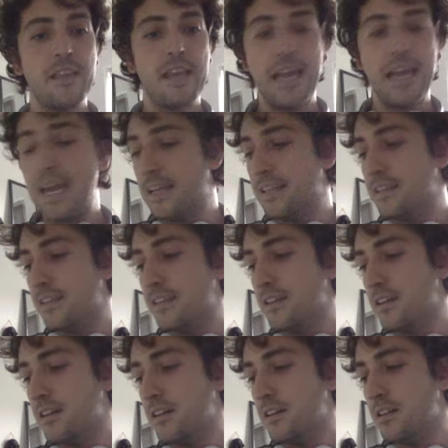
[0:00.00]
and
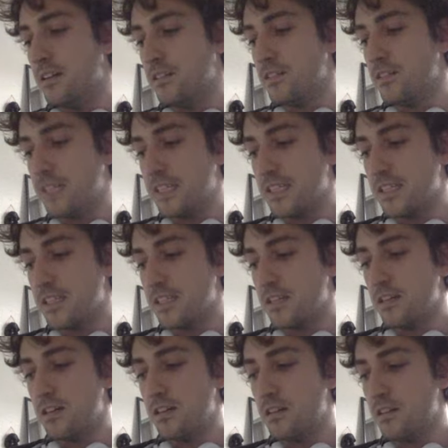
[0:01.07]
there is
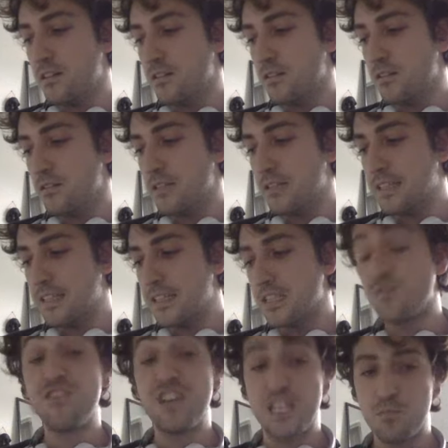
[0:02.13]

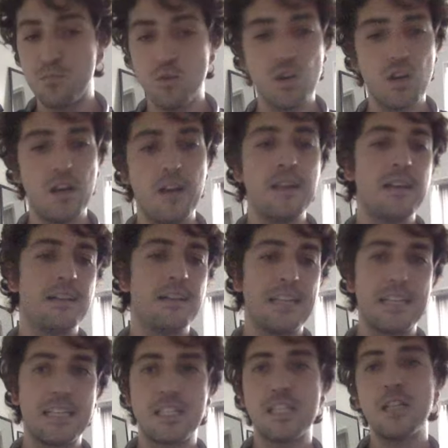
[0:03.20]
Facebook. There
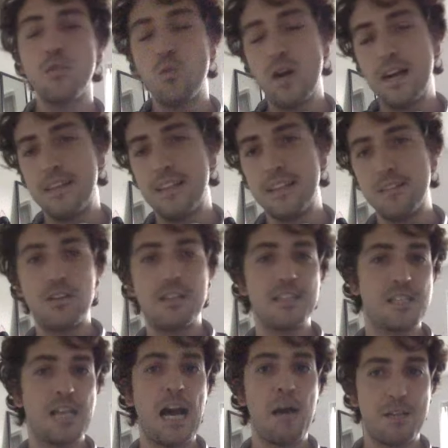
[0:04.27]
is still another one
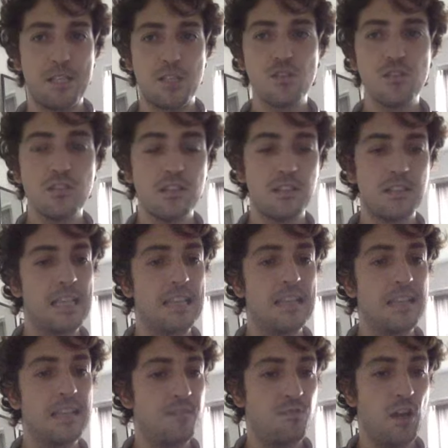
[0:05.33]
is Amazon. Then
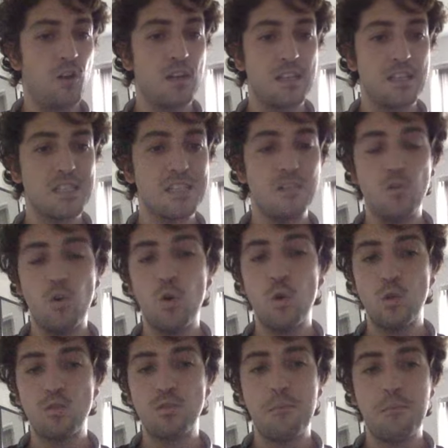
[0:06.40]
we are gonna see all
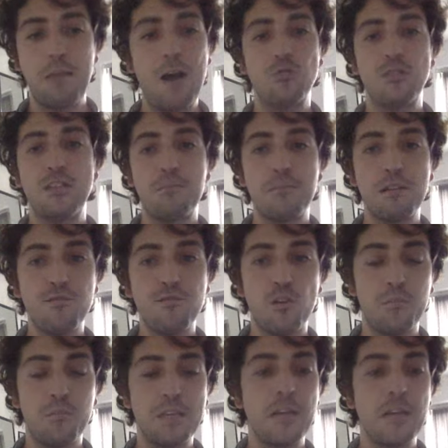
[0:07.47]
of them how they are
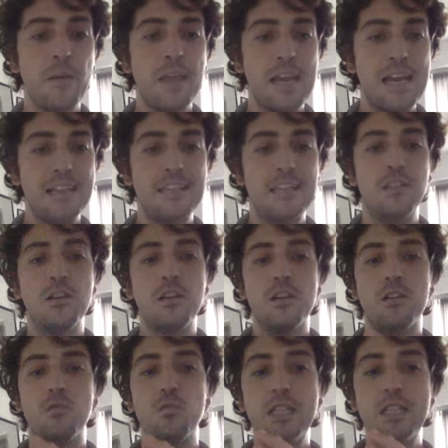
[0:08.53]
performing, and then
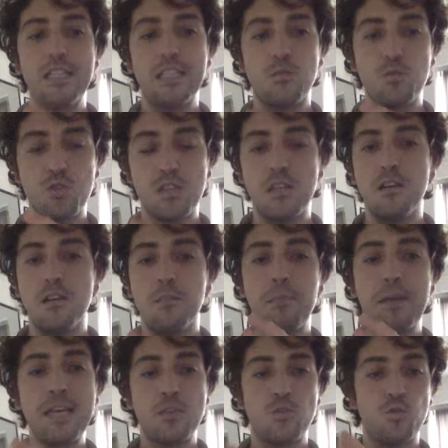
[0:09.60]
we need to see,
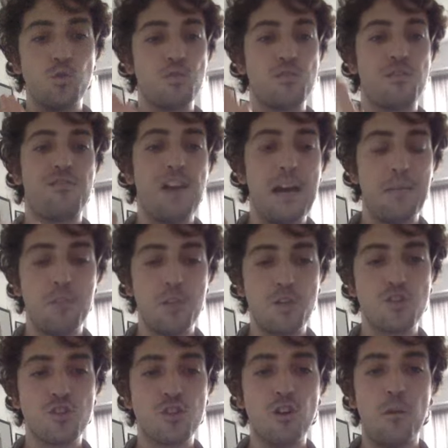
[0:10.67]
based on those 5
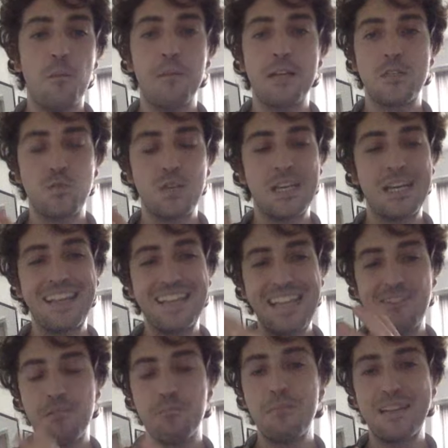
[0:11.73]
major companies, we can
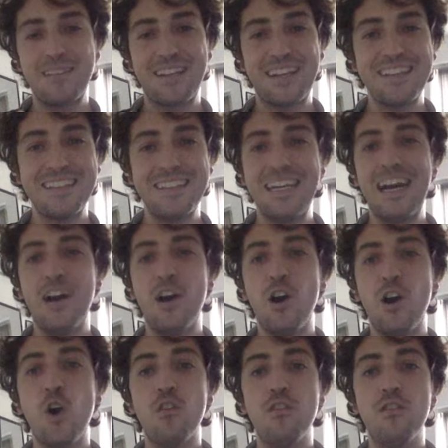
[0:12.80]
have a better idea
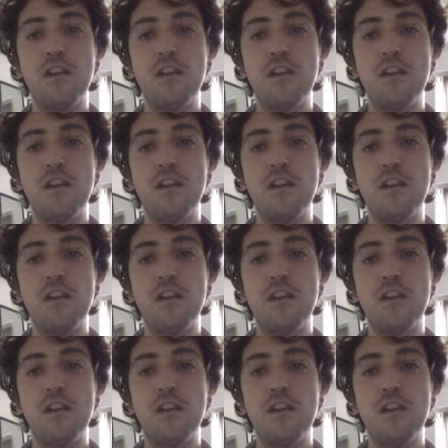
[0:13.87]
of